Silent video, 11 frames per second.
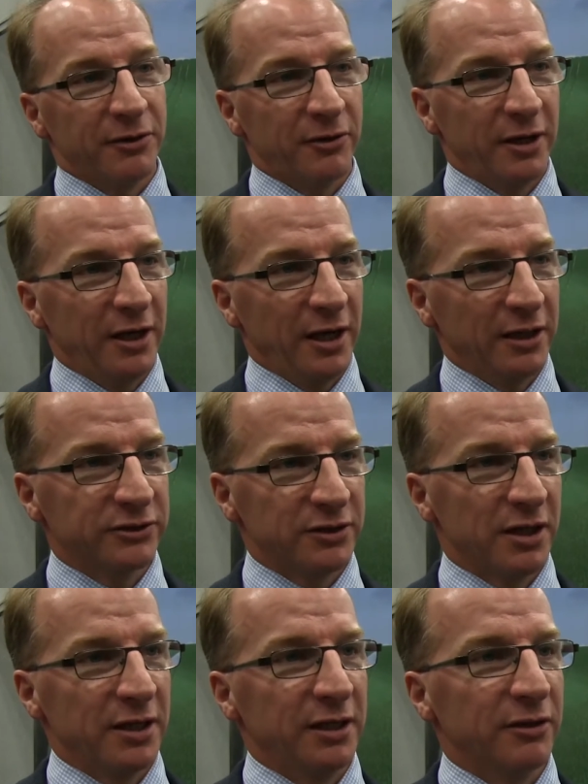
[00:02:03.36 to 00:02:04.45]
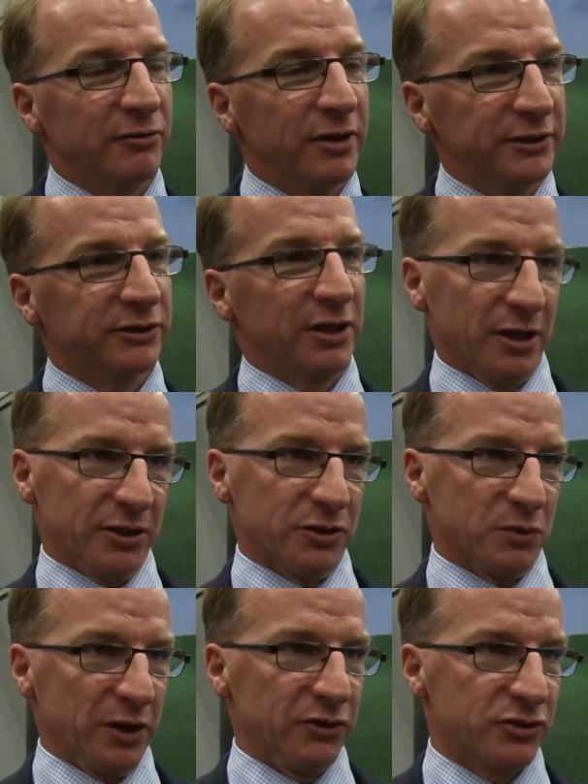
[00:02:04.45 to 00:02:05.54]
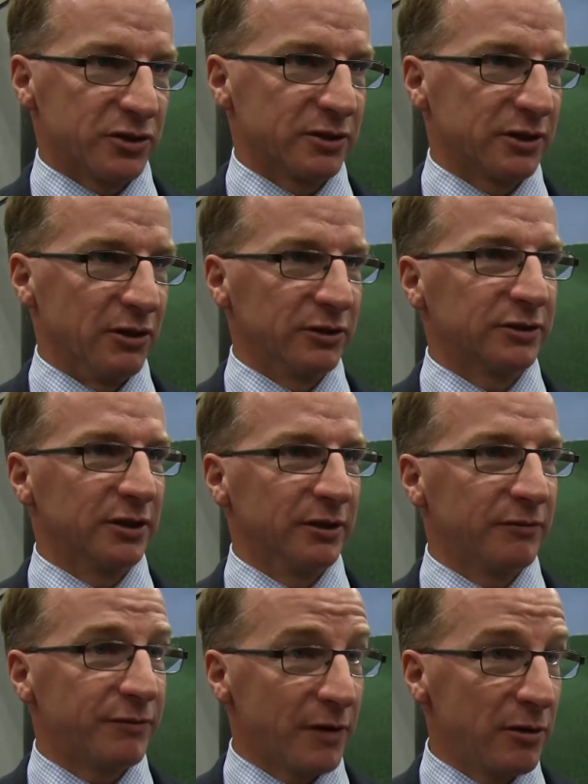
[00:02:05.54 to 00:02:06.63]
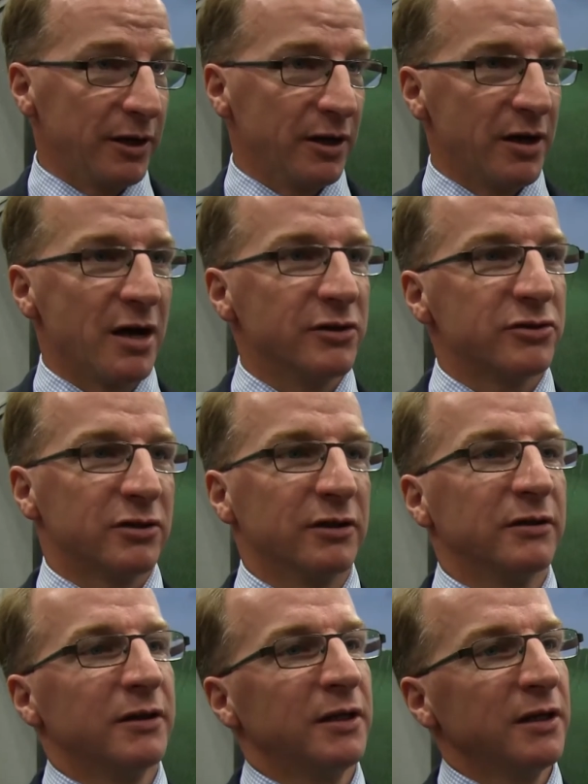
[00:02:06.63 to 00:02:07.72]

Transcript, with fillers: a three-year study and research which has looked at foliar nitrogen